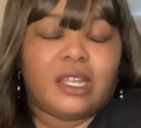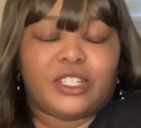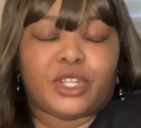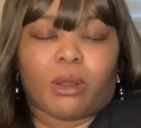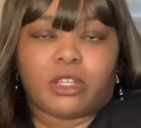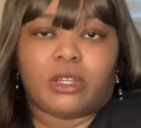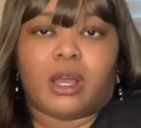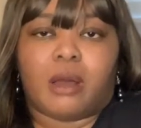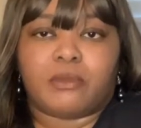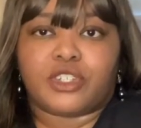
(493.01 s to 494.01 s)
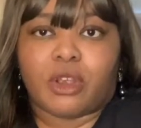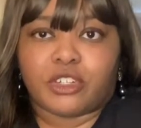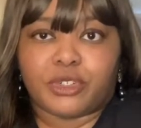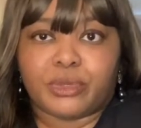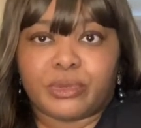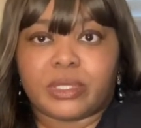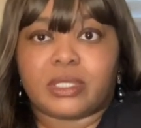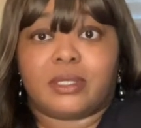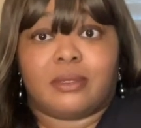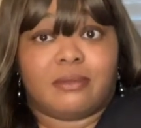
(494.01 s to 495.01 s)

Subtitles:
Chartreuse